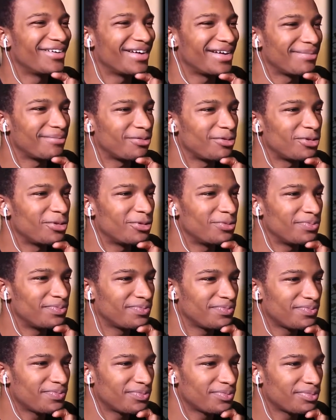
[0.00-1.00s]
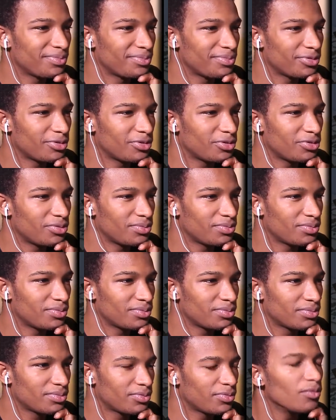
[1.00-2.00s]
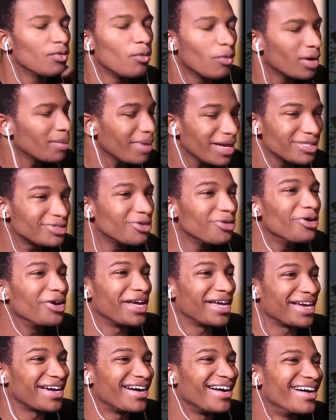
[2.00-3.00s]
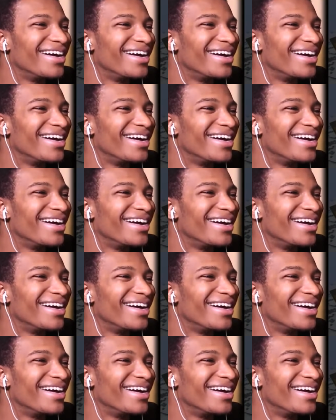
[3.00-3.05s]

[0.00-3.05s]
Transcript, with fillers: All right, boom, boom. What am I doing?